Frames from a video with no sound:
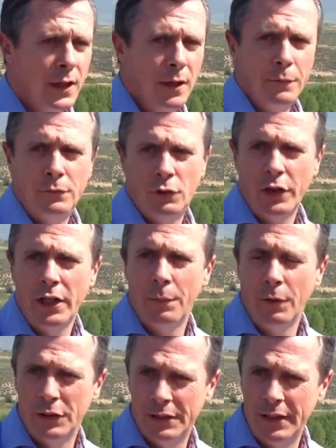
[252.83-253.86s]
I'm talking
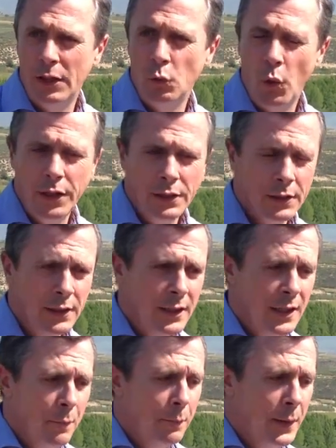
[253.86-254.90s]
about state wines,
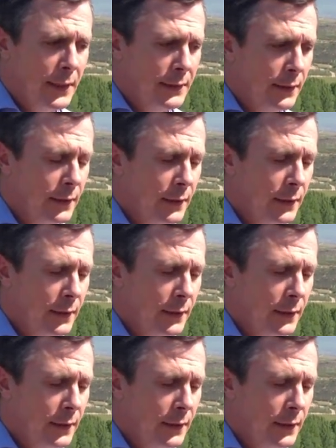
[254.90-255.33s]
but